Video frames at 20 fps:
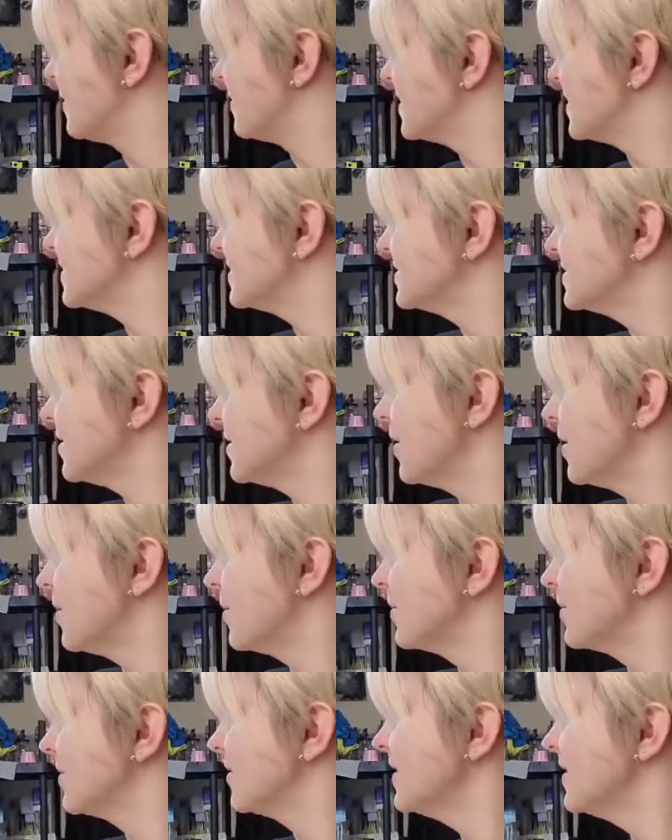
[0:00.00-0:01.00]

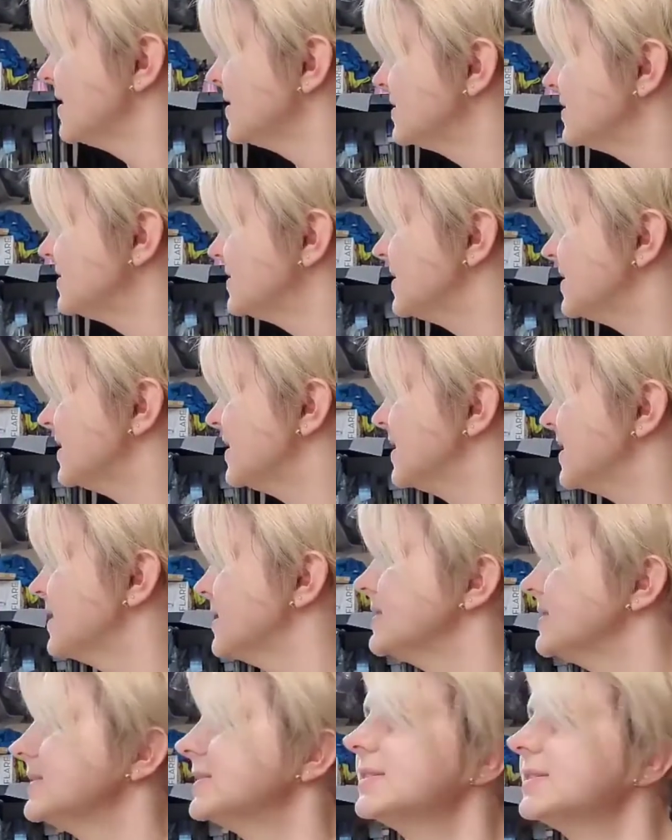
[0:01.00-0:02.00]
So this
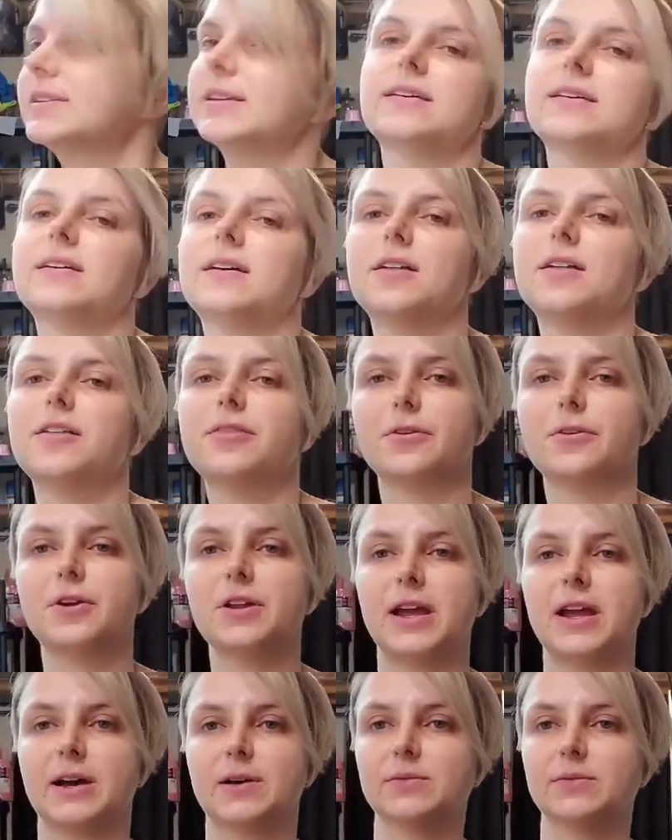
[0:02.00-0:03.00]
is a
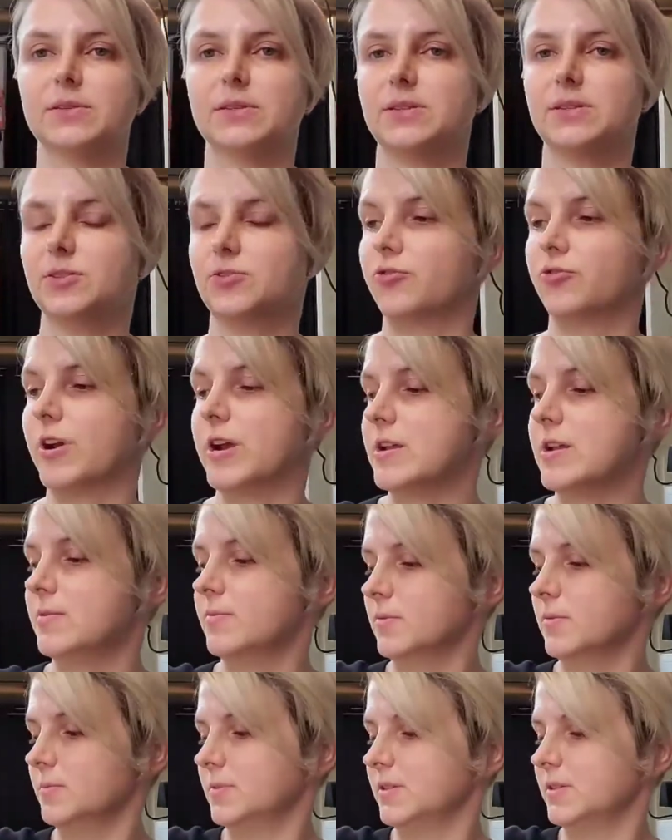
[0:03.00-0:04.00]
30 ounce straight.
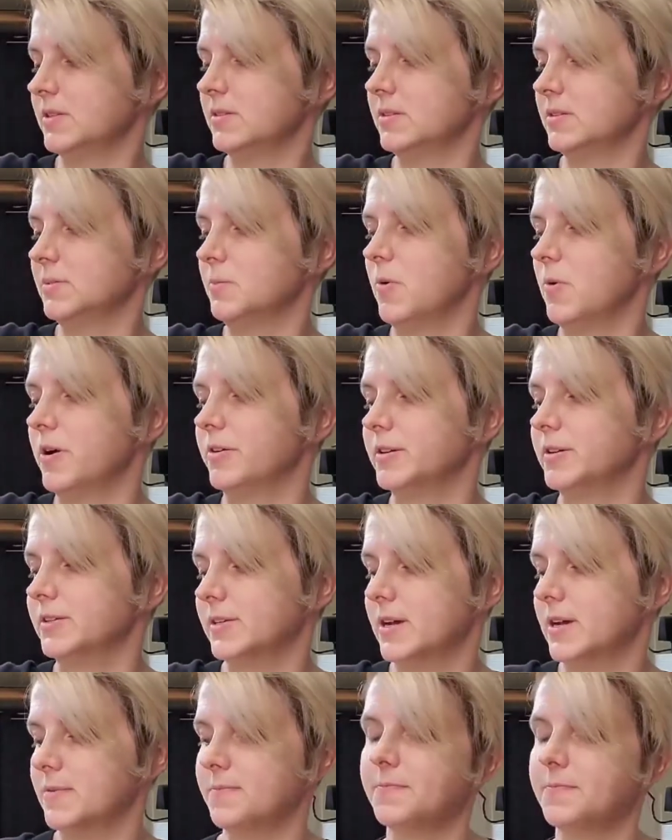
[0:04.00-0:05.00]
Oops, water
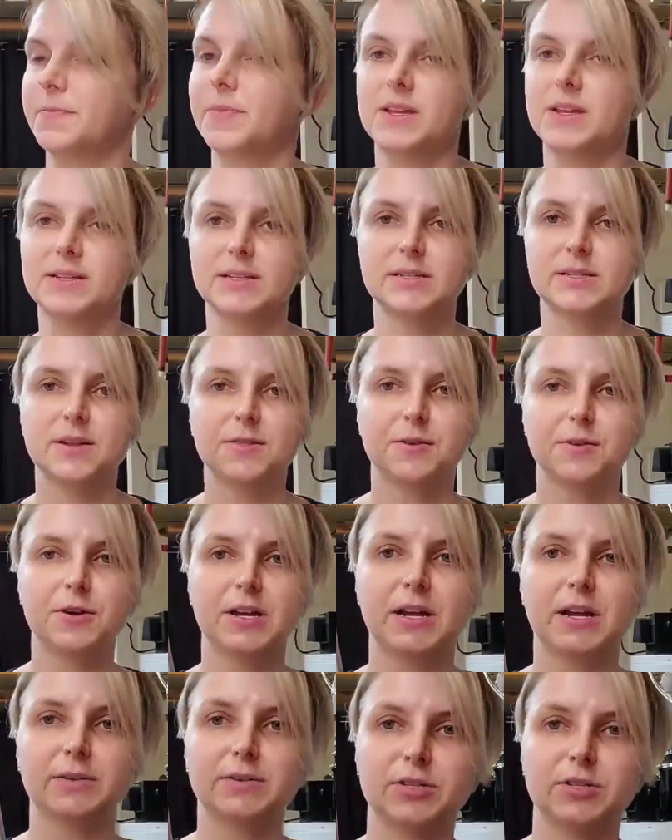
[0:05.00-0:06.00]
inside. This is a
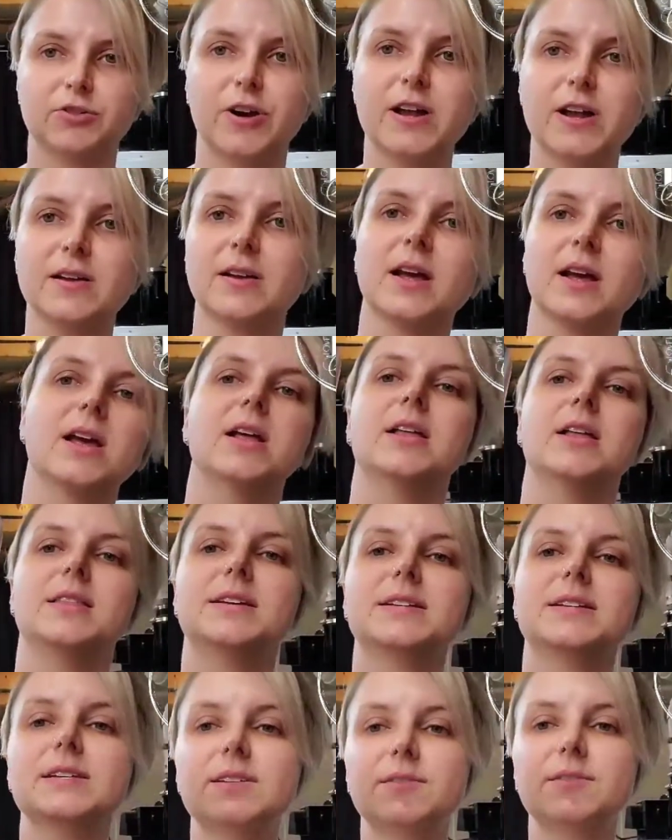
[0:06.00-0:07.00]
30 ounce straight.
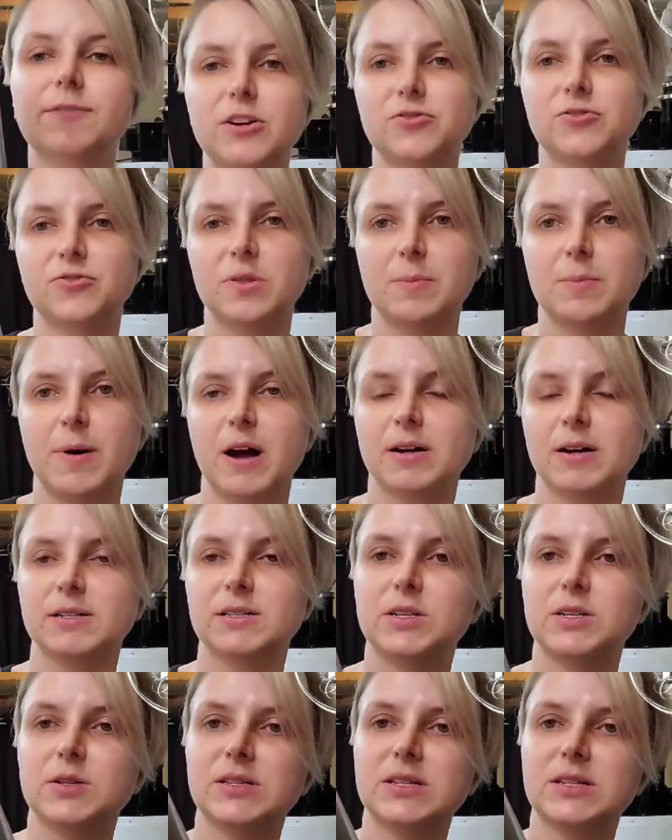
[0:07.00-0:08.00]
This is fresh from the box.
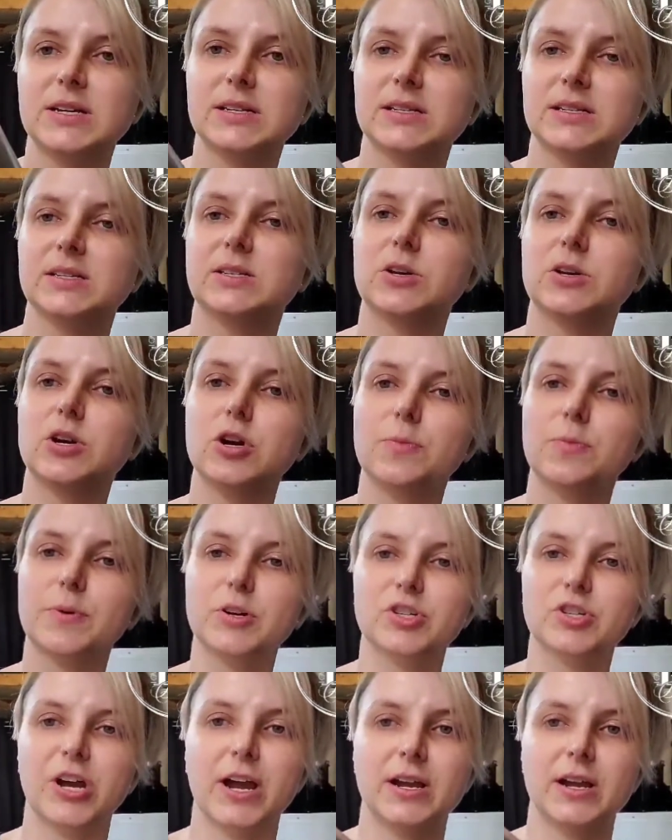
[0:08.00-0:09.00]
You see it's super
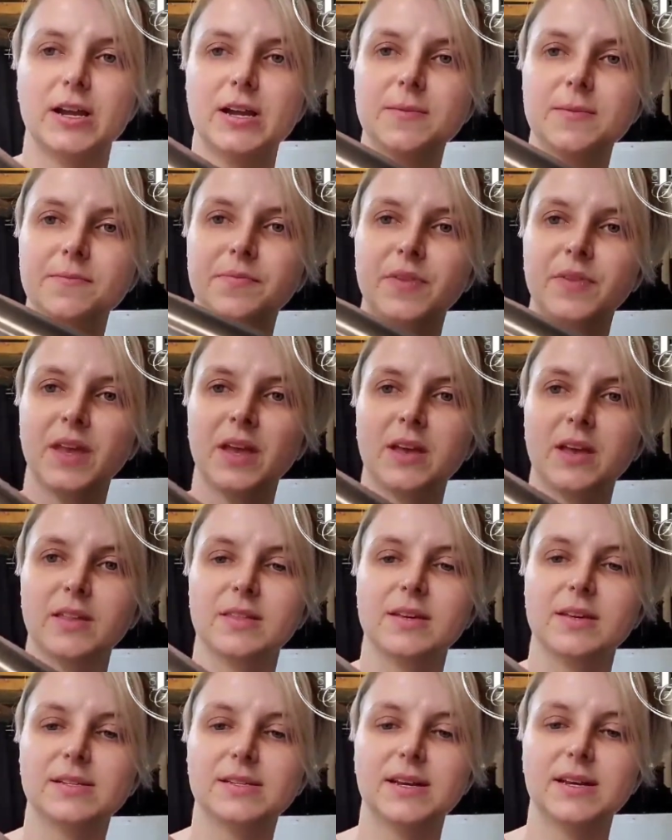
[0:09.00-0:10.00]
shiny.
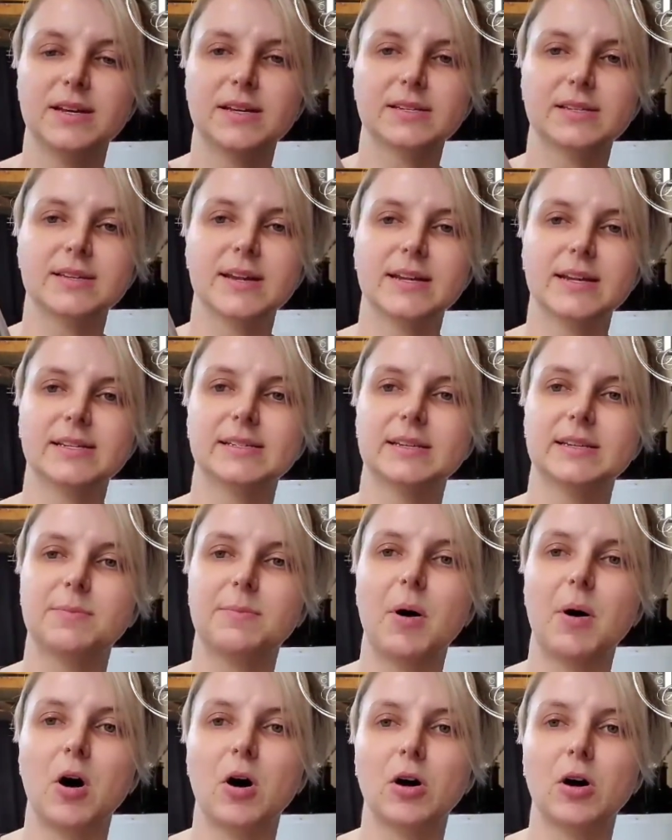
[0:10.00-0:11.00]
This is nicely
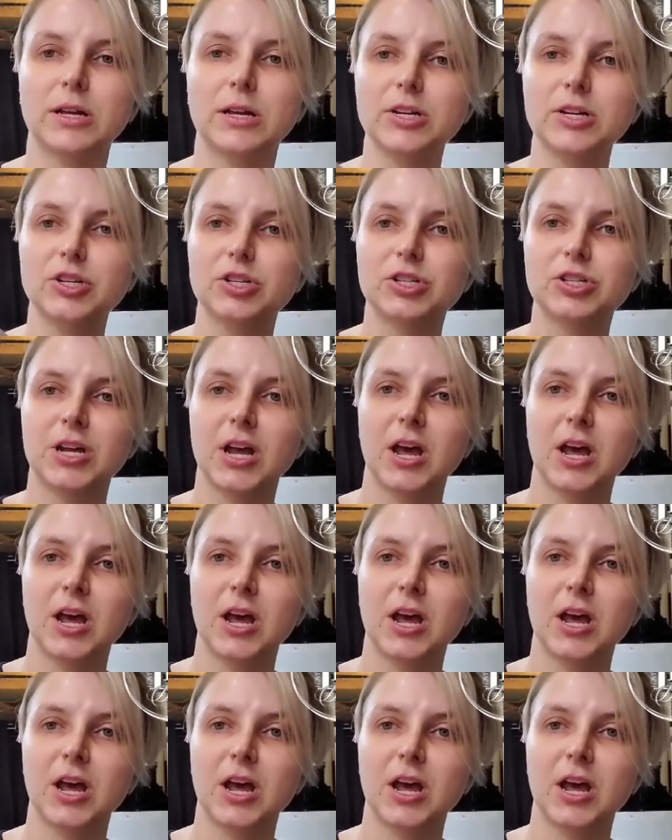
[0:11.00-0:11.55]
polished.